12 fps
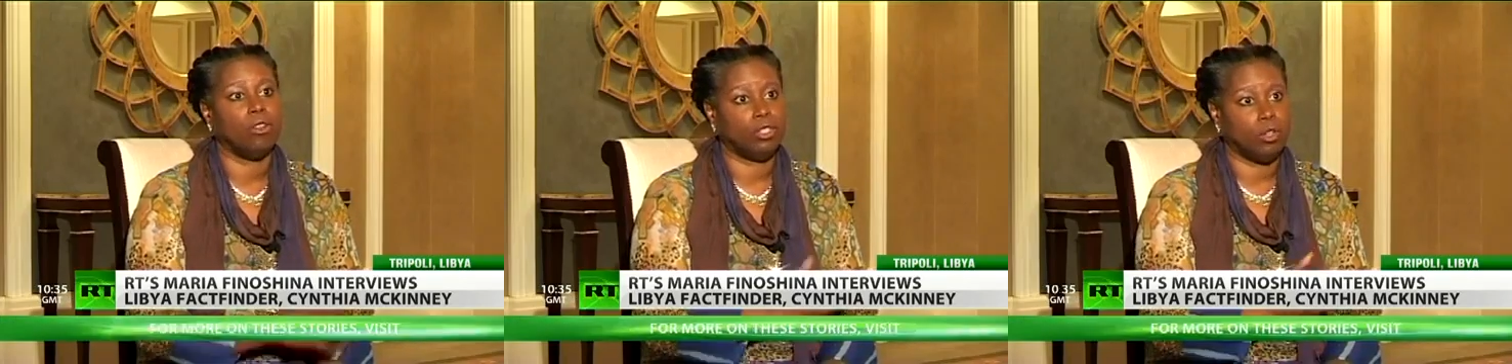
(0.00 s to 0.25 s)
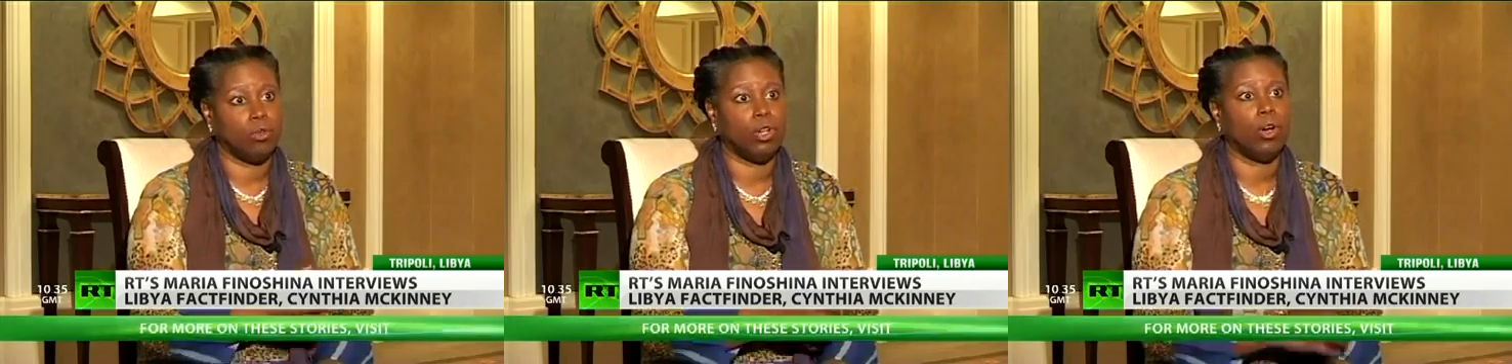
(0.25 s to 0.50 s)

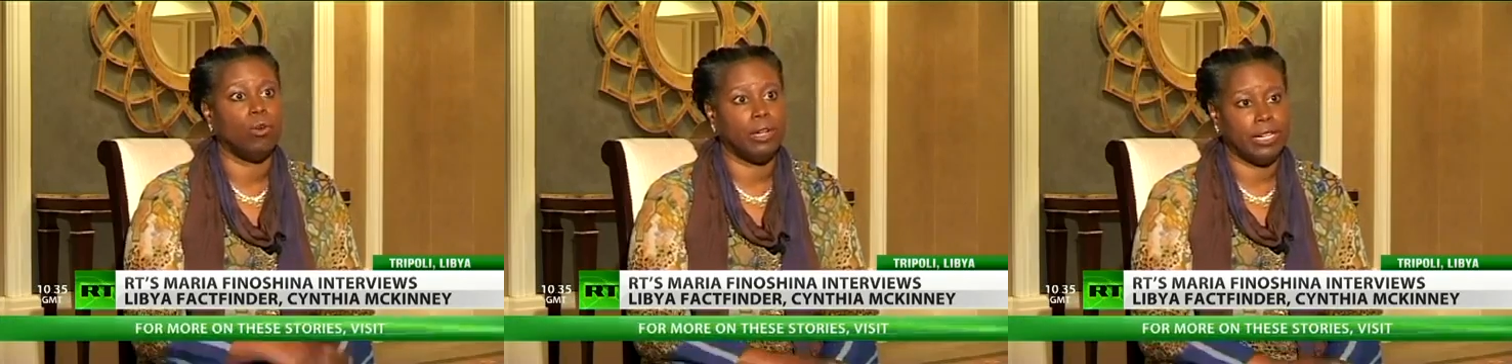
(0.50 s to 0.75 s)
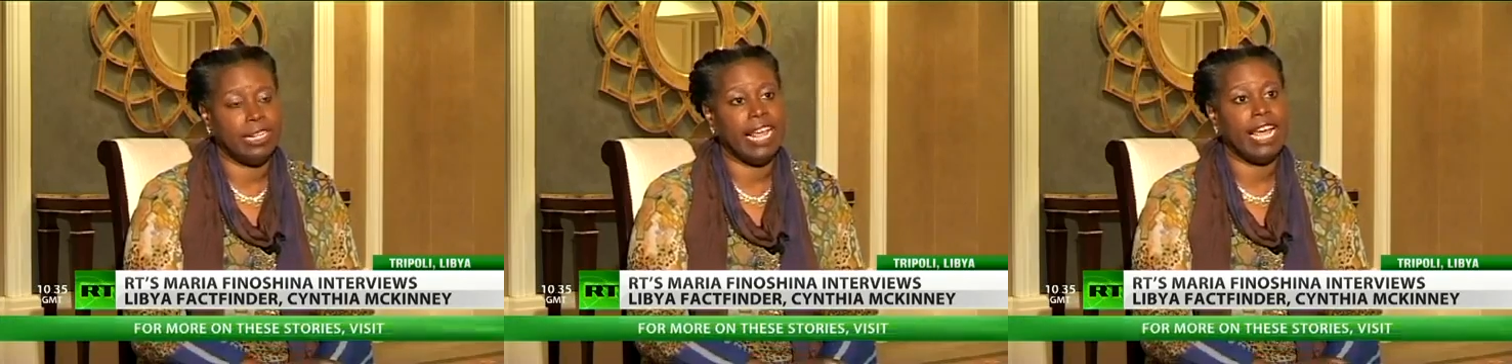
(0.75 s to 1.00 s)
also
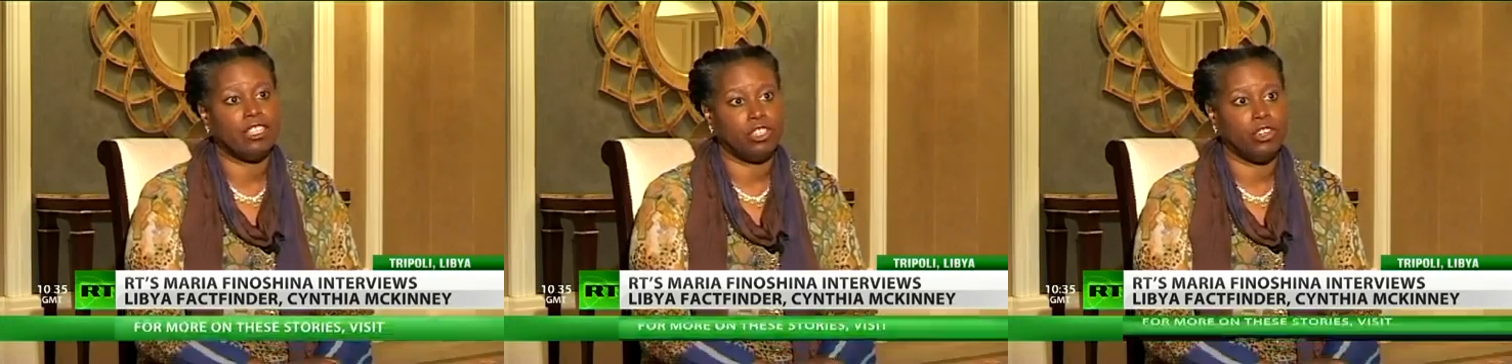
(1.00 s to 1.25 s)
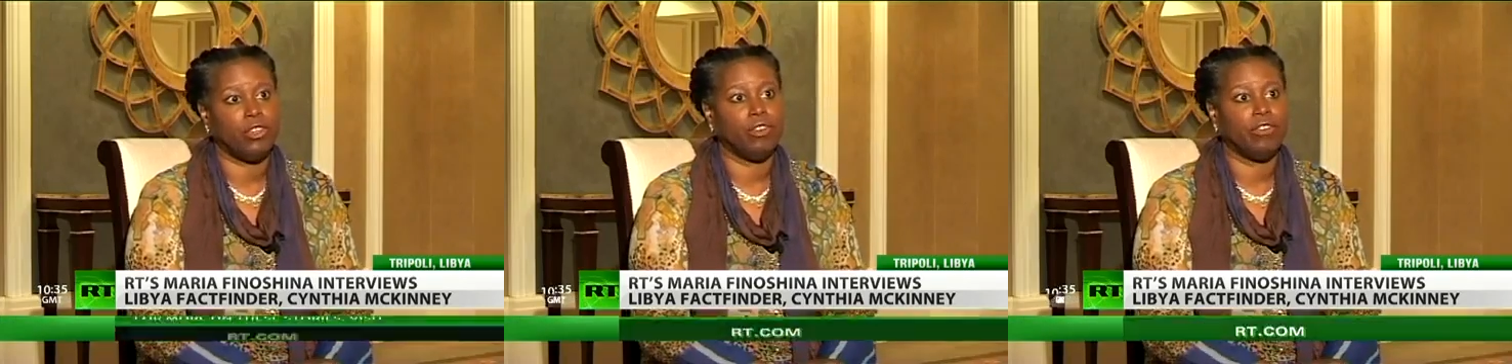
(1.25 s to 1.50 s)
known as
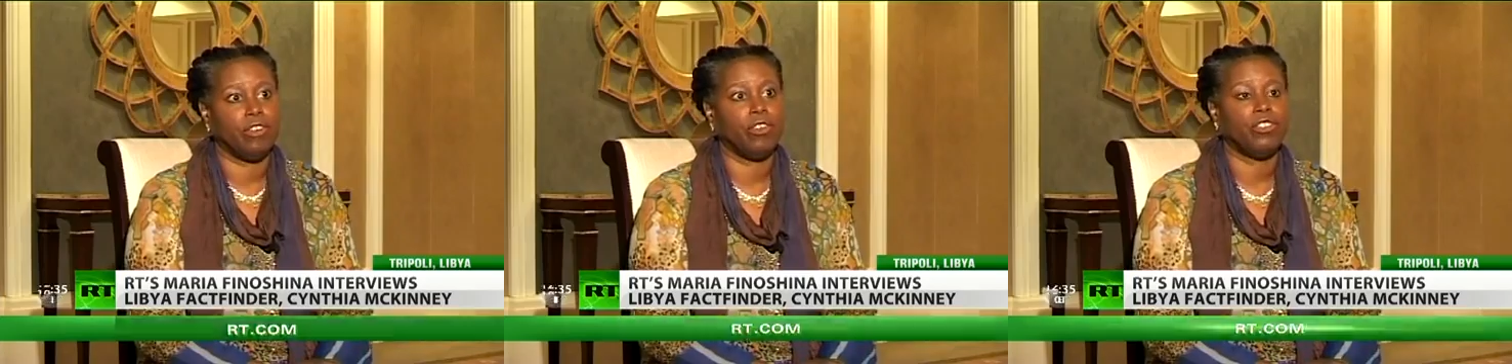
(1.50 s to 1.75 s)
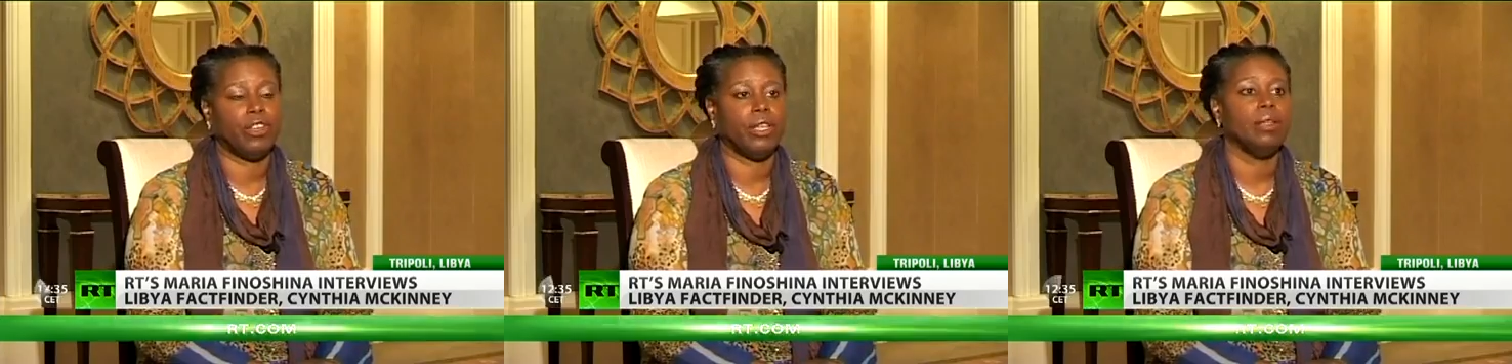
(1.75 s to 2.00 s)
Nasser
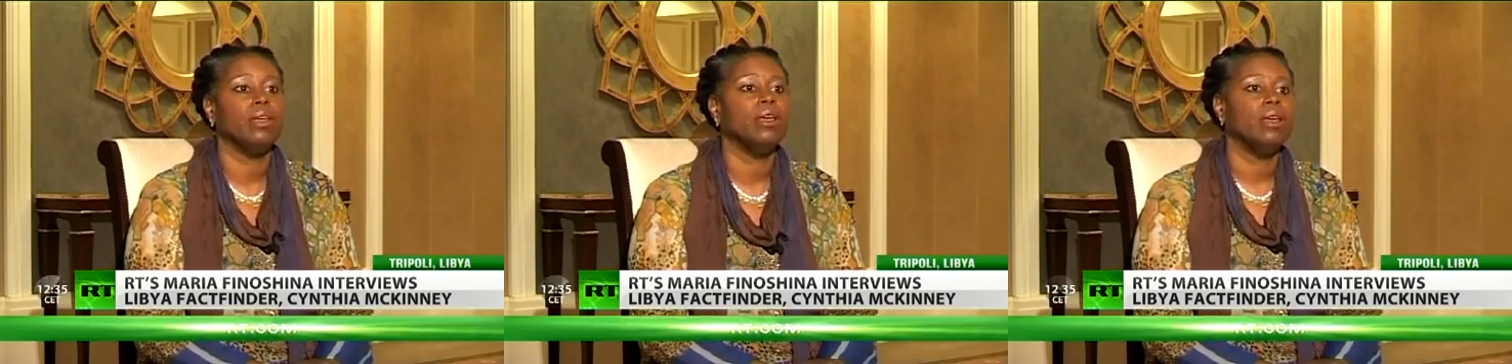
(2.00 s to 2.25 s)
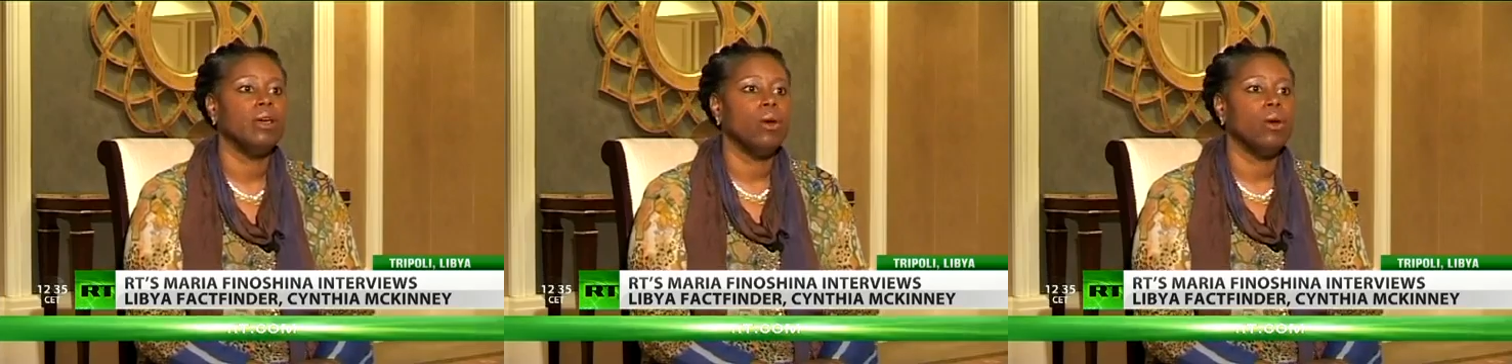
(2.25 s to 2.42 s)
University,